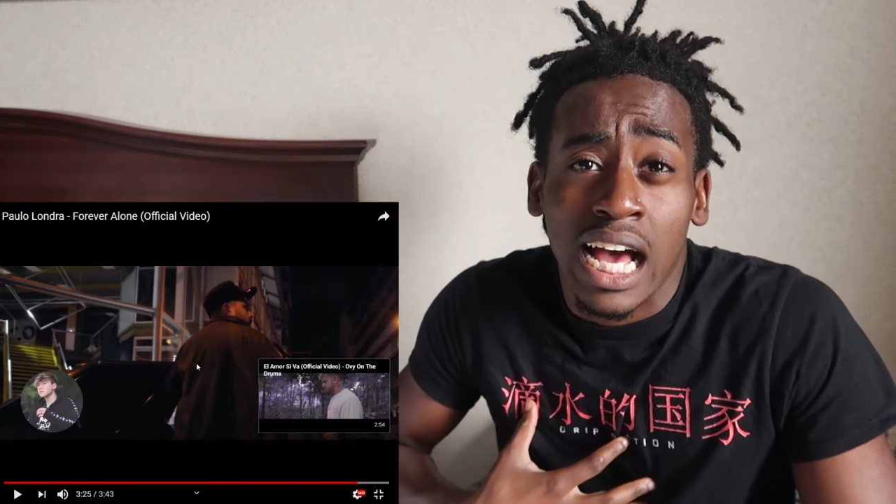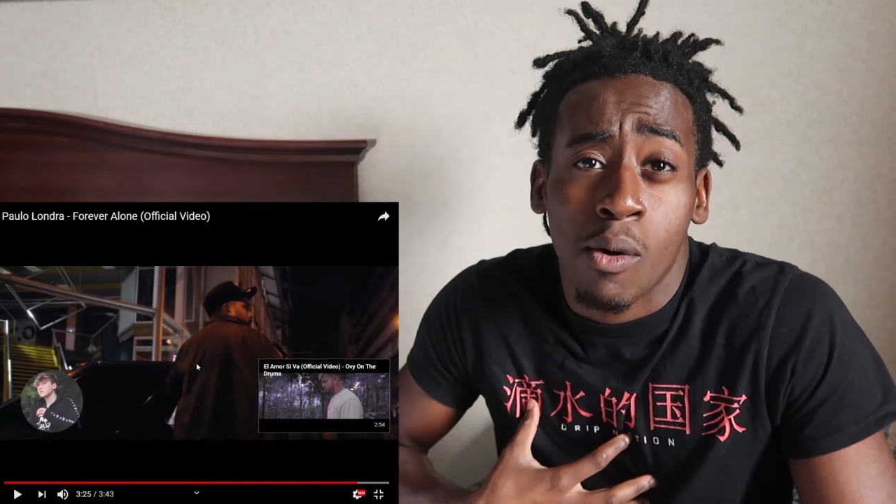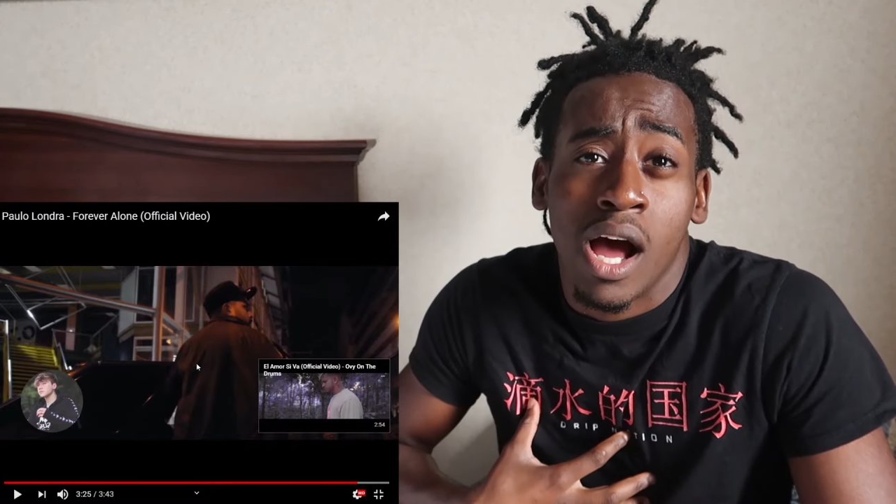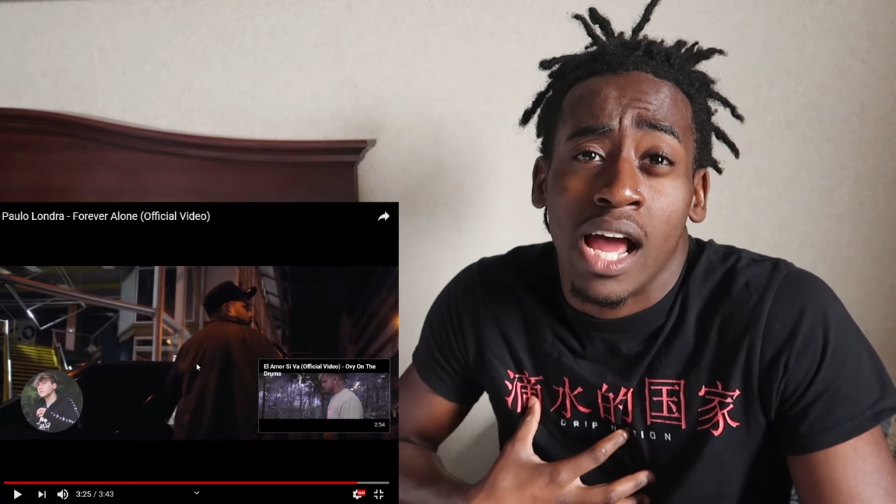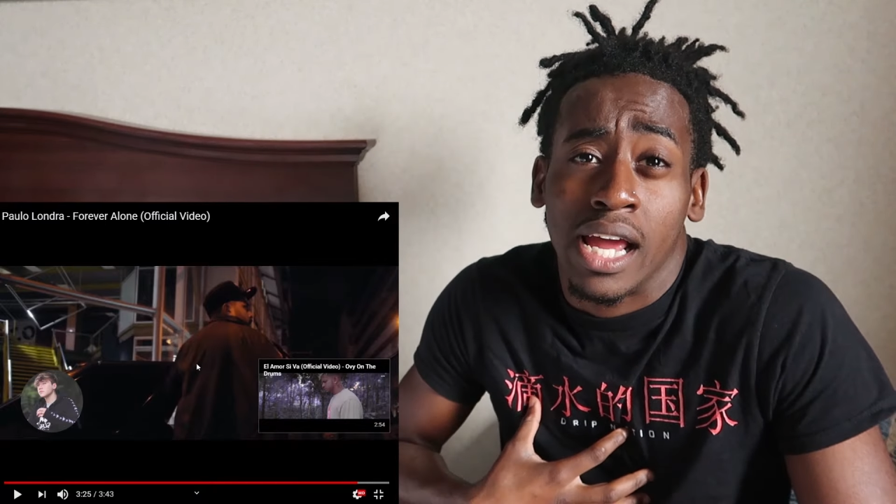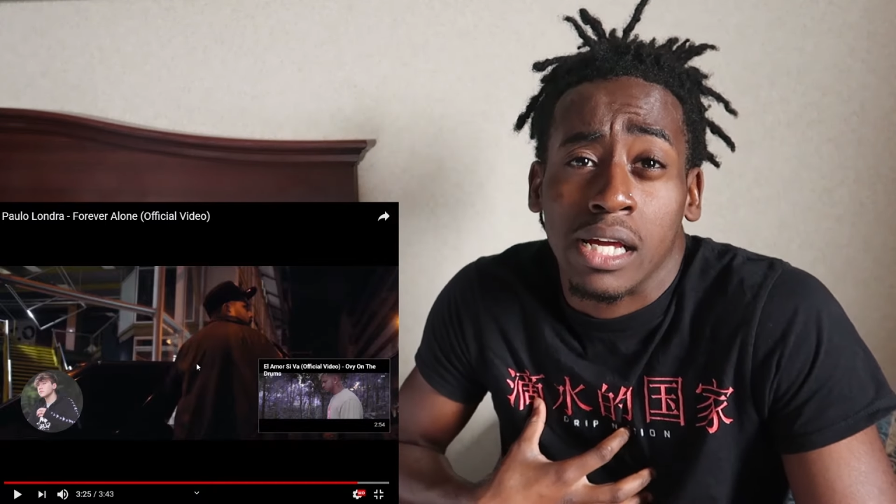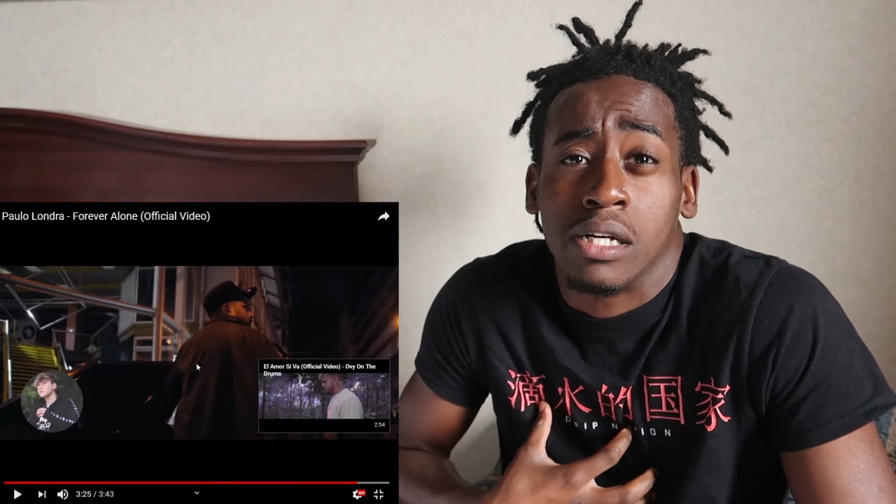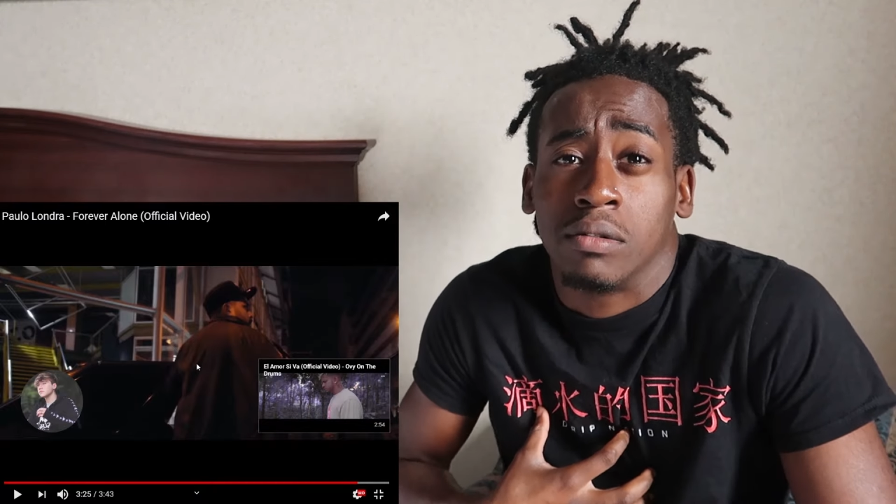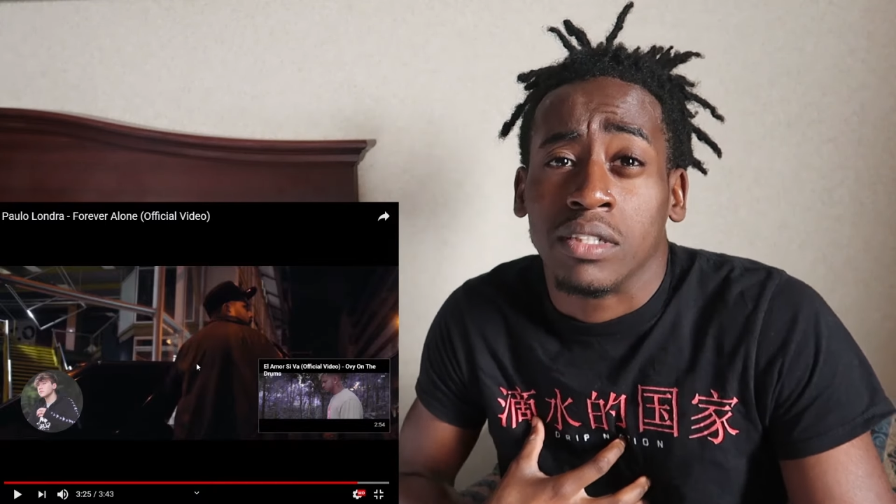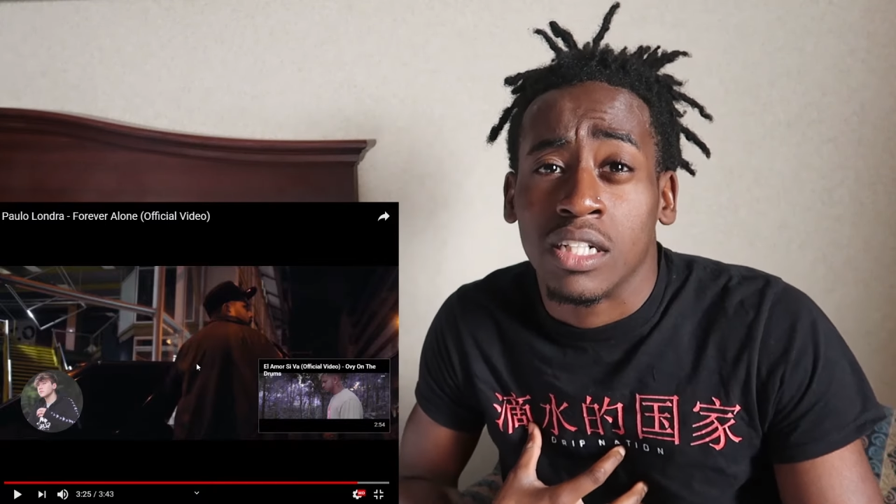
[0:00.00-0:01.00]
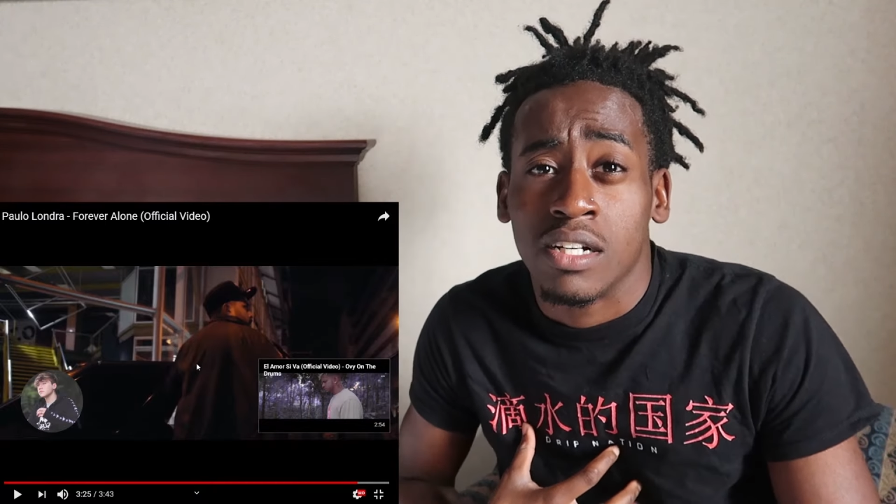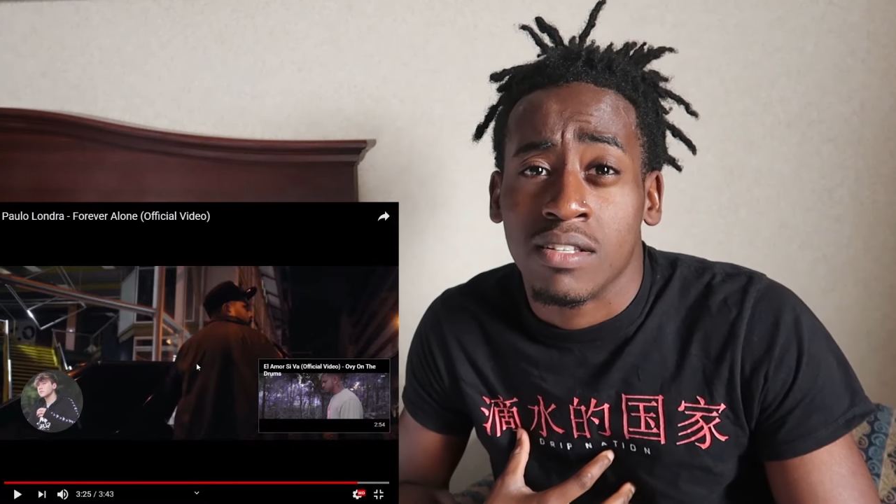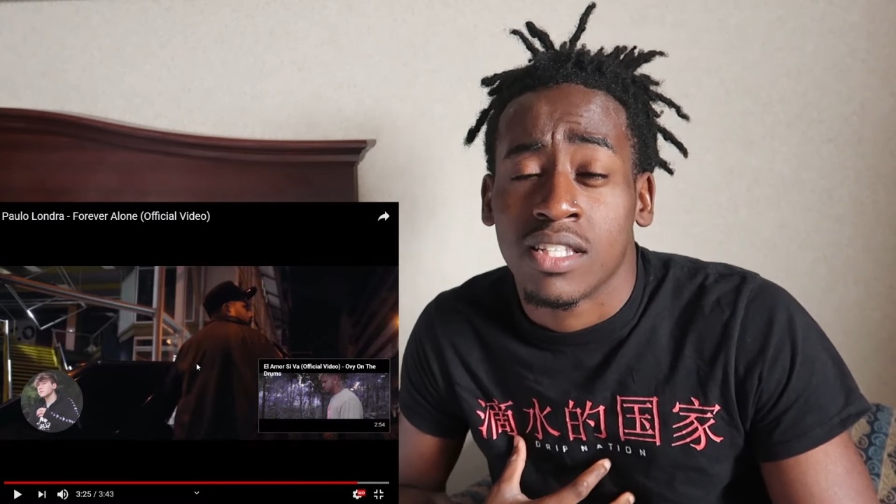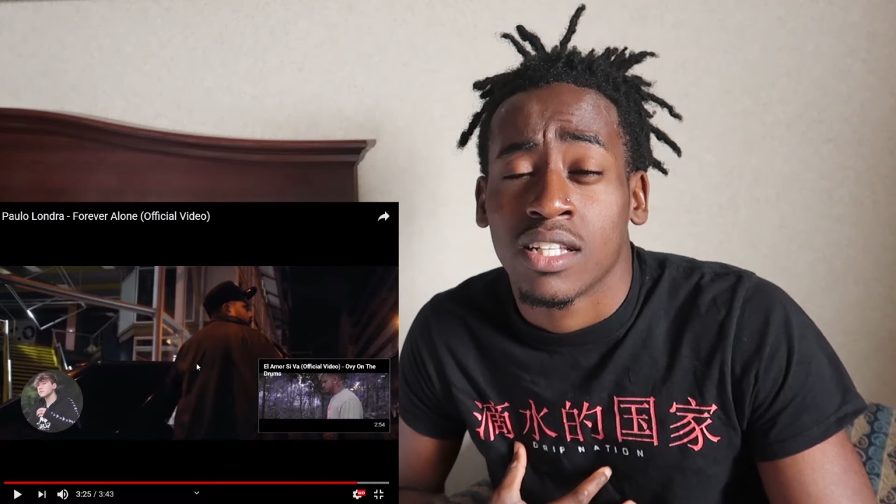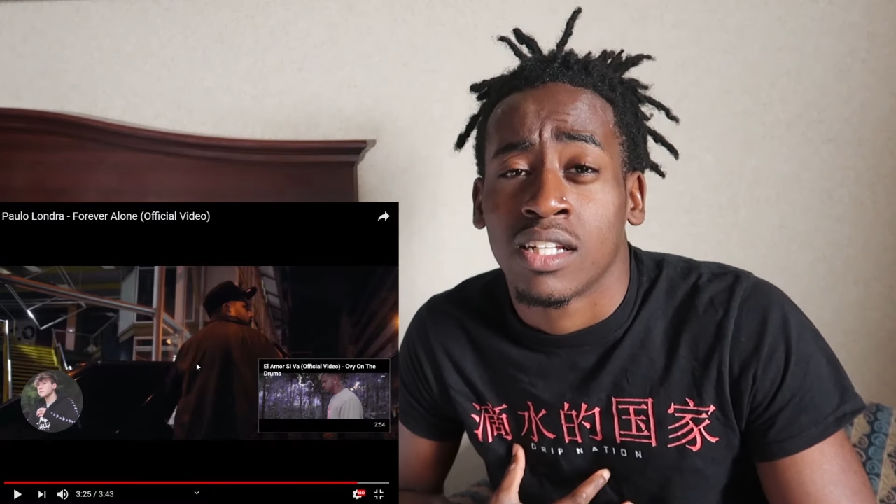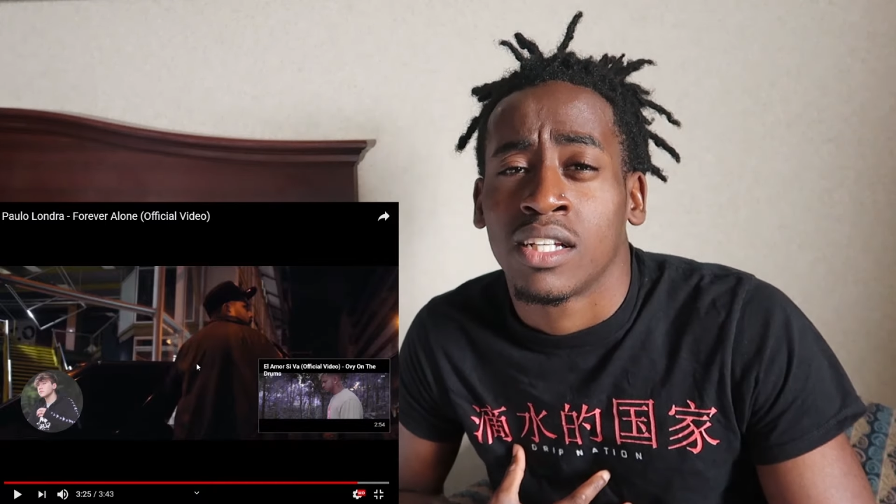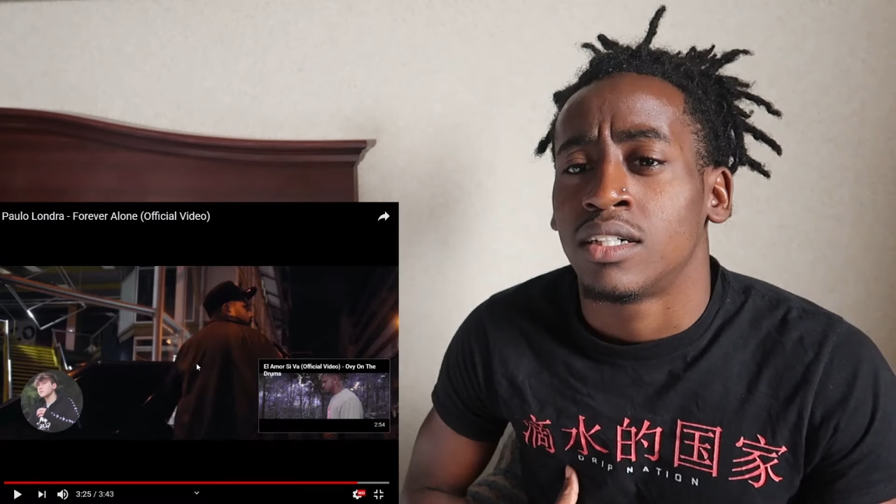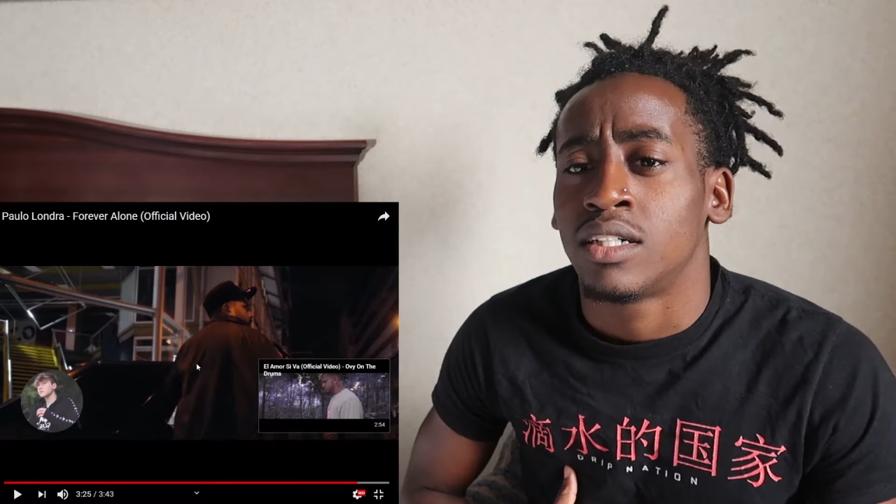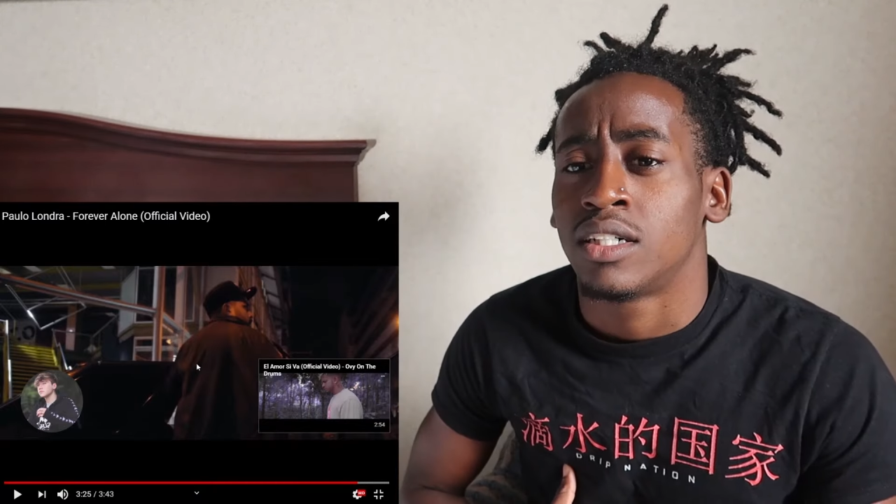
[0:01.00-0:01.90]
how I am, you know what I'm saying?